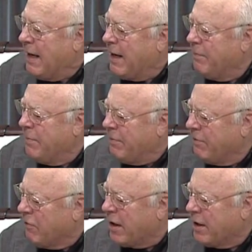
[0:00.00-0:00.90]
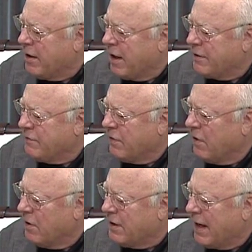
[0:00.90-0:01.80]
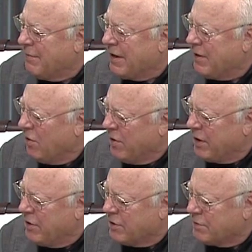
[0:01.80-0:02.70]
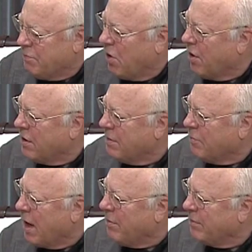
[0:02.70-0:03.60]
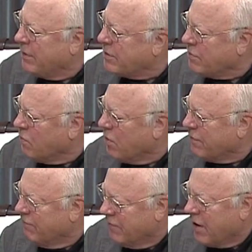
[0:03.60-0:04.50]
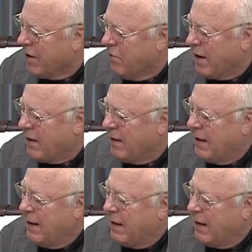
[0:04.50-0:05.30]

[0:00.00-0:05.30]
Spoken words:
And people have recognized for a long time that it only cures part of the problem, doesn't work very well,